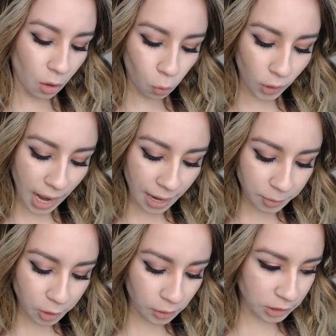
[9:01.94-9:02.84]
what
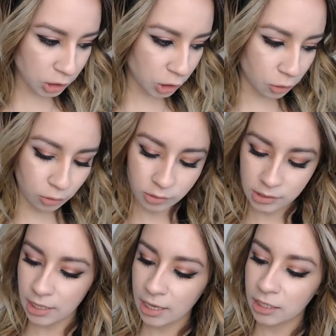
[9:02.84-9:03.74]
I'm going to
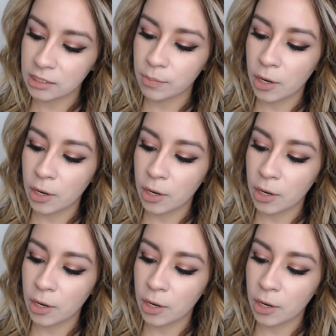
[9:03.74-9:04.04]
use is my